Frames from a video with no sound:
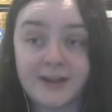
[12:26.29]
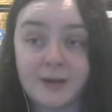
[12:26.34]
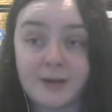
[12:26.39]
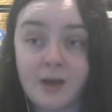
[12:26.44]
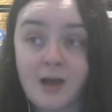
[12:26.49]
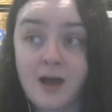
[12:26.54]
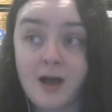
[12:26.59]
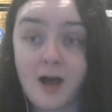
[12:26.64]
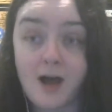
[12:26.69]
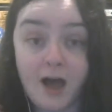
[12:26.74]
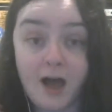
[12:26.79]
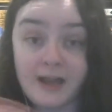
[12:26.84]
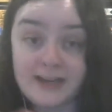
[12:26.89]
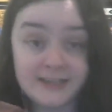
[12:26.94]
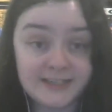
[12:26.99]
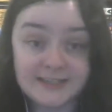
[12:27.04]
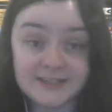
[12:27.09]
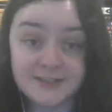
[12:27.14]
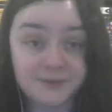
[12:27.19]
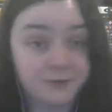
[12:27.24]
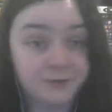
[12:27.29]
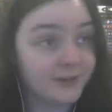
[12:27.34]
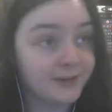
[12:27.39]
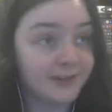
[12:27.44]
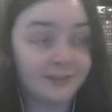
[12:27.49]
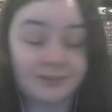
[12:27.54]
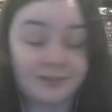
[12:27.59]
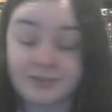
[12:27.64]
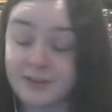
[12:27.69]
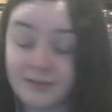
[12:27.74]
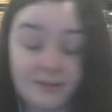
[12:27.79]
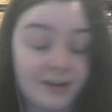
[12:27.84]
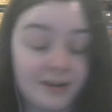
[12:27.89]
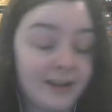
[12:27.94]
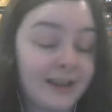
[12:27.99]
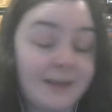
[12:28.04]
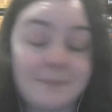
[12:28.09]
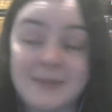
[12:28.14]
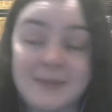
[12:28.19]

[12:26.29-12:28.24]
Now I disagree thoroughly.